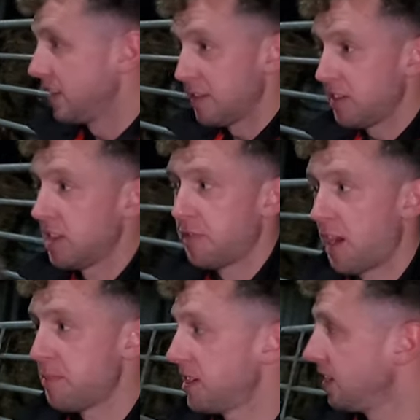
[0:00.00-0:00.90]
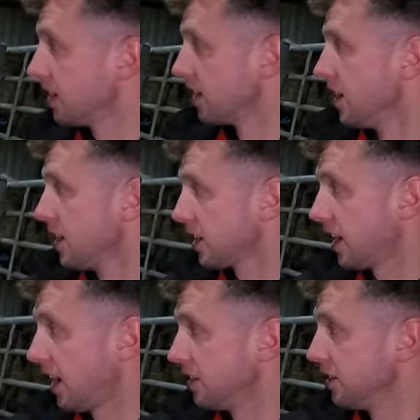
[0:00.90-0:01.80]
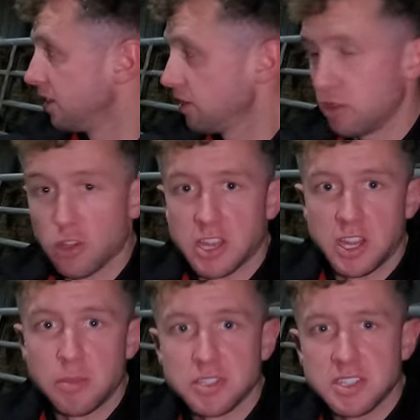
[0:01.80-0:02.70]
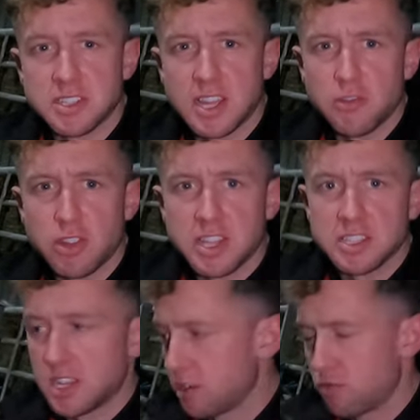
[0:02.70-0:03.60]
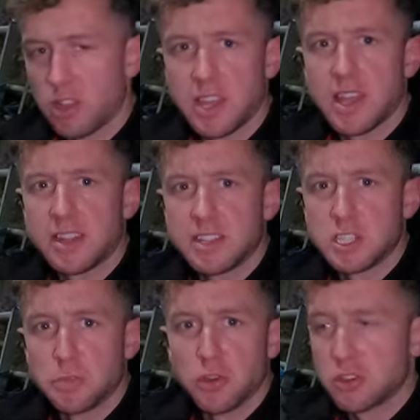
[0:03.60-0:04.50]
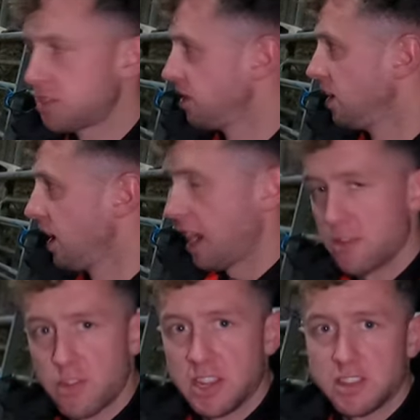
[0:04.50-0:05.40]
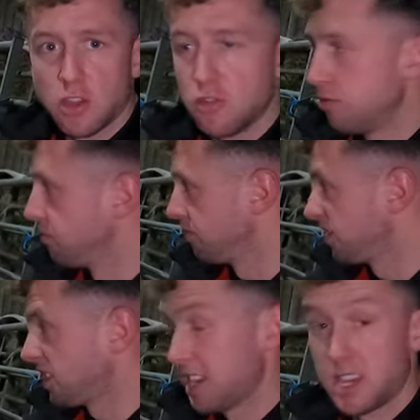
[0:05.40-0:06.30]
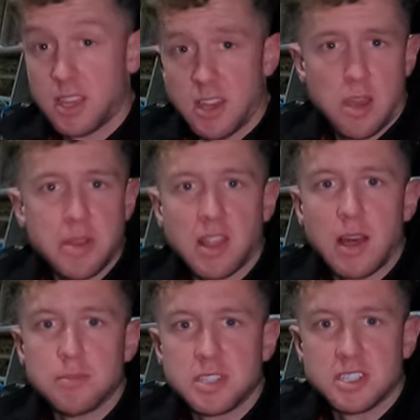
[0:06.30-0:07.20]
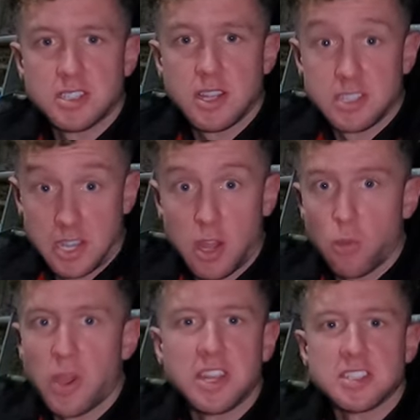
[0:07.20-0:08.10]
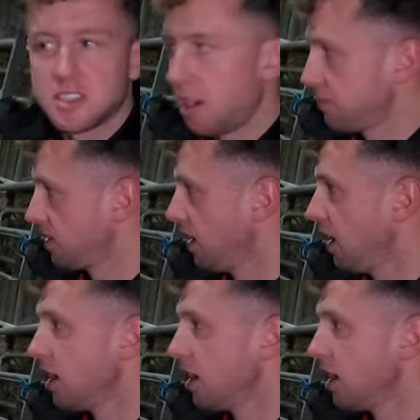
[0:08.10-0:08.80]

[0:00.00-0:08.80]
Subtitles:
Davey the farmer here can look at the numbers on the side really easy, relate that to his books, and write down, say, how many lambs is in it, when it's tucked.